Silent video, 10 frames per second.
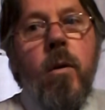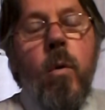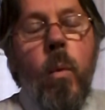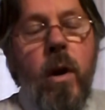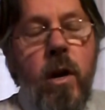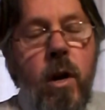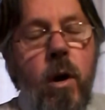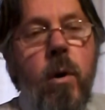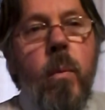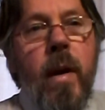we
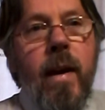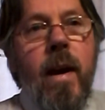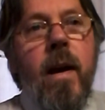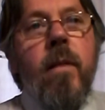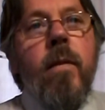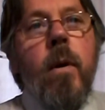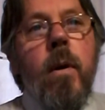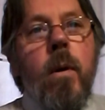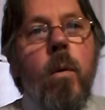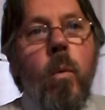know, we can
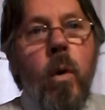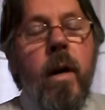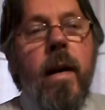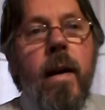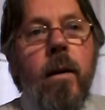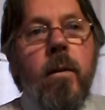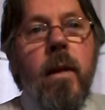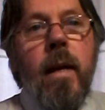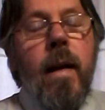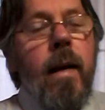work it out.
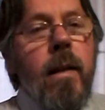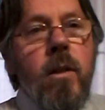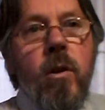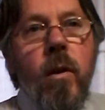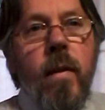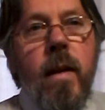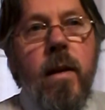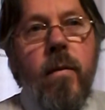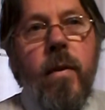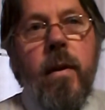And it's not that
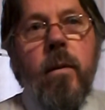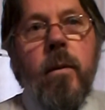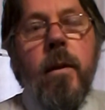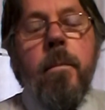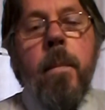difficult.